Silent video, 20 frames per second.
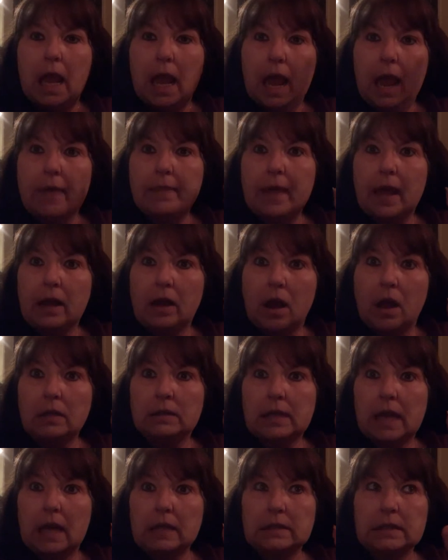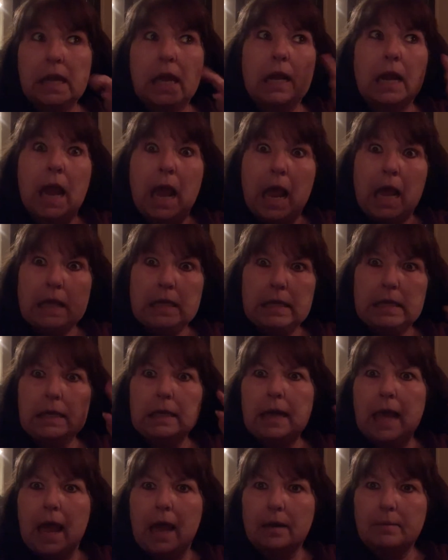And that contact said, get
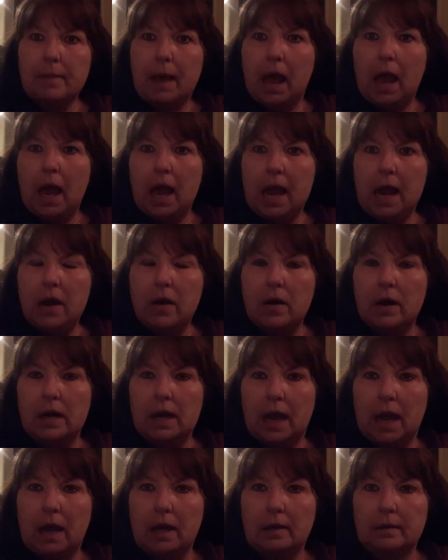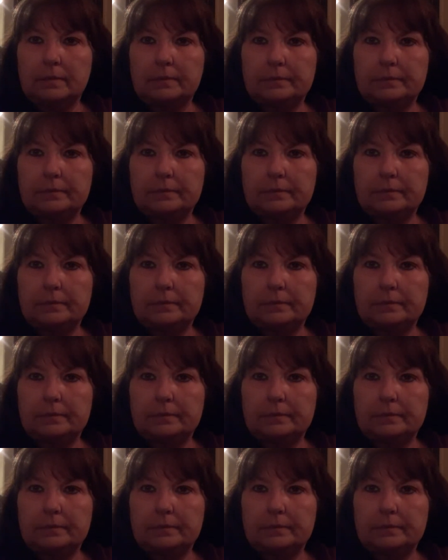out of my area.